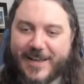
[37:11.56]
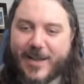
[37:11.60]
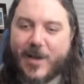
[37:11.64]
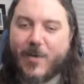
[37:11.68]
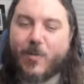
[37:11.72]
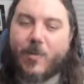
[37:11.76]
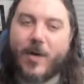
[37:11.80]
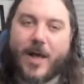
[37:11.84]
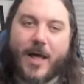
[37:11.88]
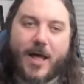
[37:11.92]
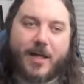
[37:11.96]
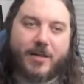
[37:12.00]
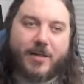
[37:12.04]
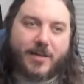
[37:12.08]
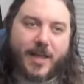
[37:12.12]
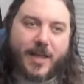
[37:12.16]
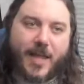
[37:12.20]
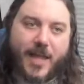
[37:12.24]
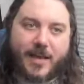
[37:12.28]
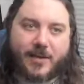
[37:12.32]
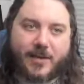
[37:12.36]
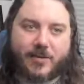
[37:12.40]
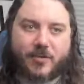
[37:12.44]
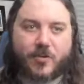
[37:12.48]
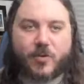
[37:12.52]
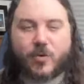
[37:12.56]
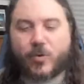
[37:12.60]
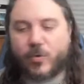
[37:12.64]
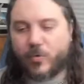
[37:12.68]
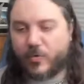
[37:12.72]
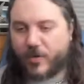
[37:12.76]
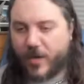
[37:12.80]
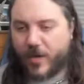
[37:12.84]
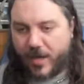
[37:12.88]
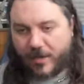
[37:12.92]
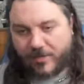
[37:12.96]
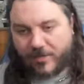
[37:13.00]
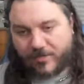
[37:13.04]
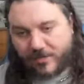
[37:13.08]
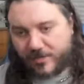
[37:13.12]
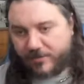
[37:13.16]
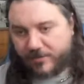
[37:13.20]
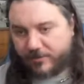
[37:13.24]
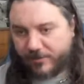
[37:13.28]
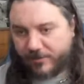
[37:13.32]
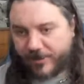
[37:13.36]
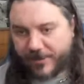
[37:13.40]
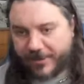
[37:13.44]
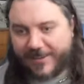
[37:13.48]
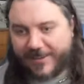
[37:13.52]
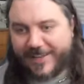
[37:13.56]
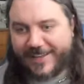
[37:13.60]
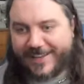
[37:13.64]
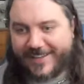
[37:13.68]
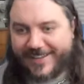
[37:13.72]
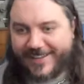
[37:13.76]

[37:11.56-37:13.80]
Well, and who doesn't, really?